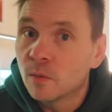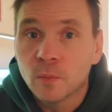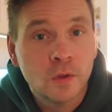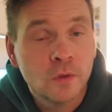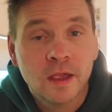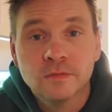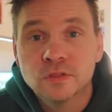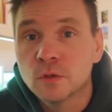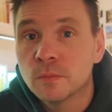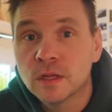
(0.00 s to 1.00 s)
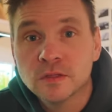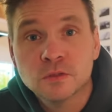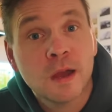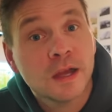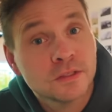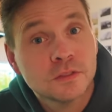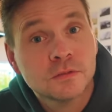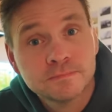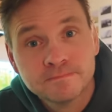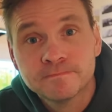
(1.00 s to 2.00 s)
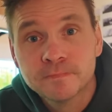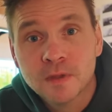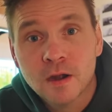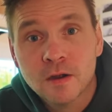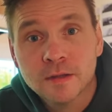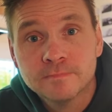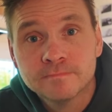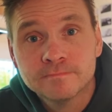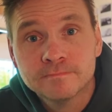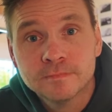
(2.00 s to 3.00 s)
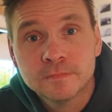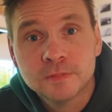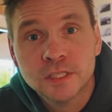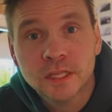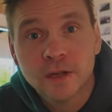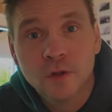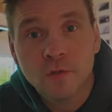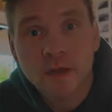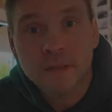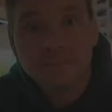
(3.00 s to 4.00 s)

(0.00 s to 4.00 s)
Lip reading: We only have so many spots. All right, see you later, Novi.